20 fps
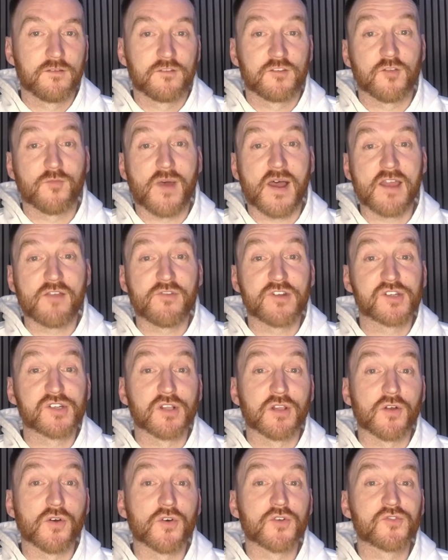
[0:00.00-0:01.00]
So my
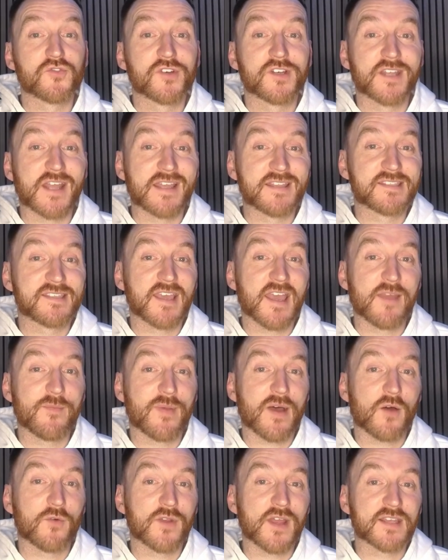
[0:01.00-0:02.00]
original
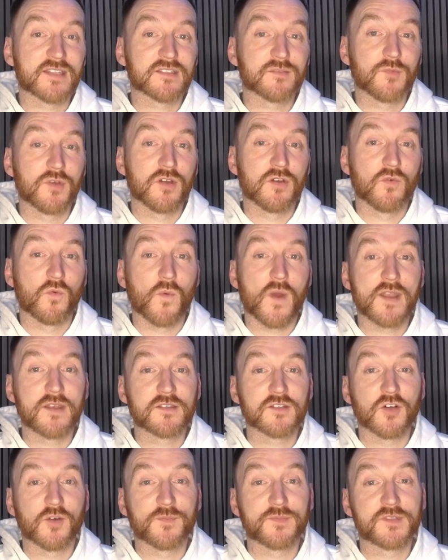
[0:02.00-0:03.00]
£198 estimate
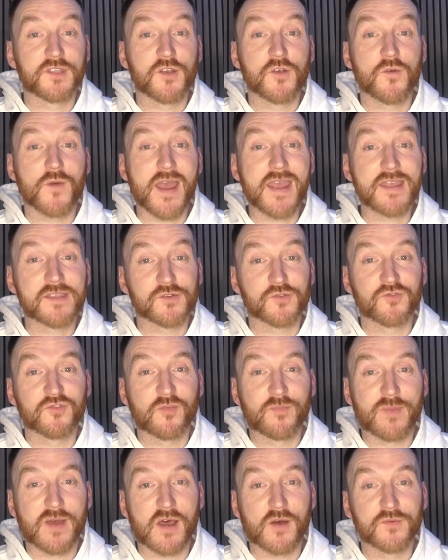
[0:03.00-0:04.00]
went up to
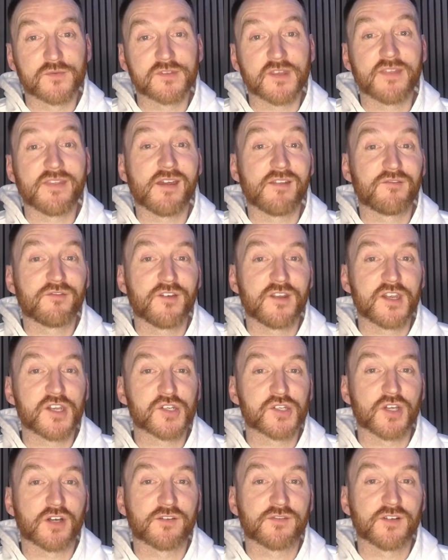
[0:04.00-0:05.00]
£800 and then
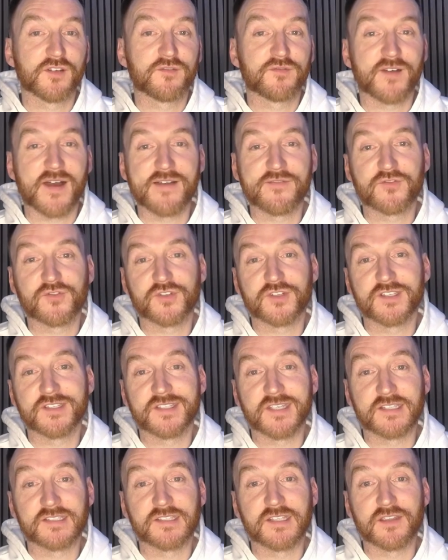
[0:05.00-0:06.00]
finished off at
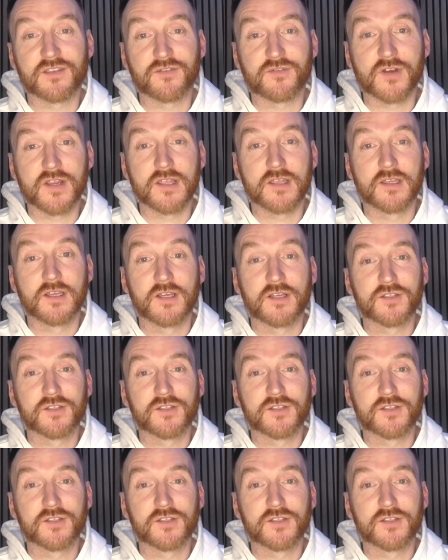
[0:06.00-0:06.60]
£563.